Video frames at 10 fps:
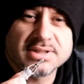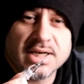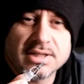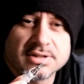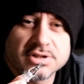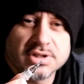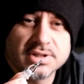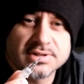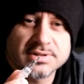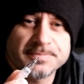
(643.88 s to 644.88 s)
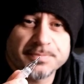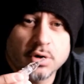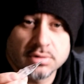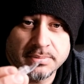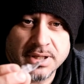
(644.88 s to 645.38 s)
cartridges
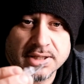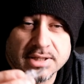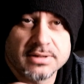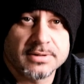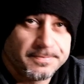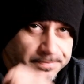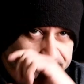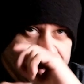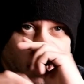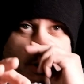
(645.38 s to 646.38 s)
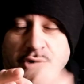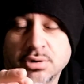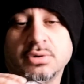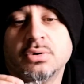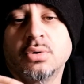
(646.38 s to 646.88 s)
on the market. I show
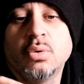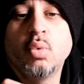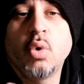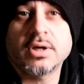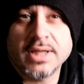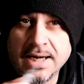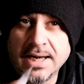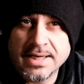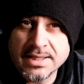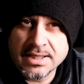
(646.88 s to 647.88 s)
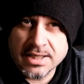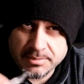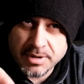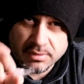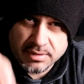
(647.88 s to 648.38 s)
you what I like
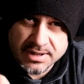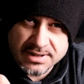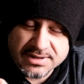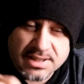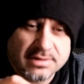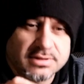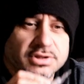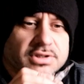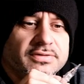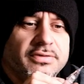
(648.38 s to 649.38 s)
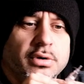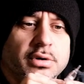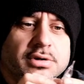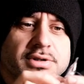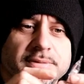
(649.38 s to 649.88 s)
about these cartridges. First,